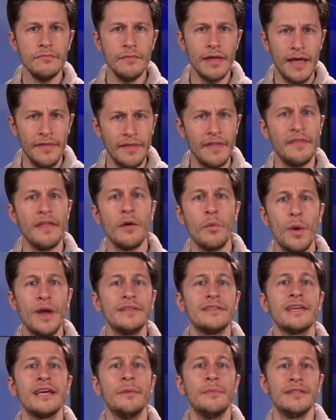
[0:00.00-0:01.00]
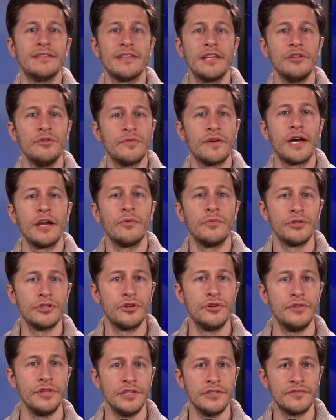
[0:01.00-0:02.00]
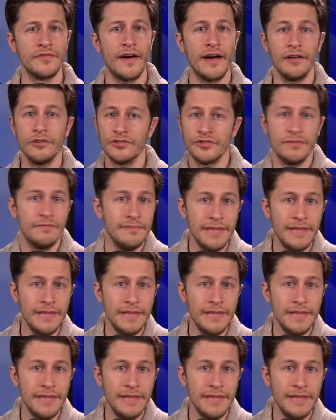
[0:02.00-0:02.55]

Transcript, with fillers: And then they went to him and said, You've got to return these files.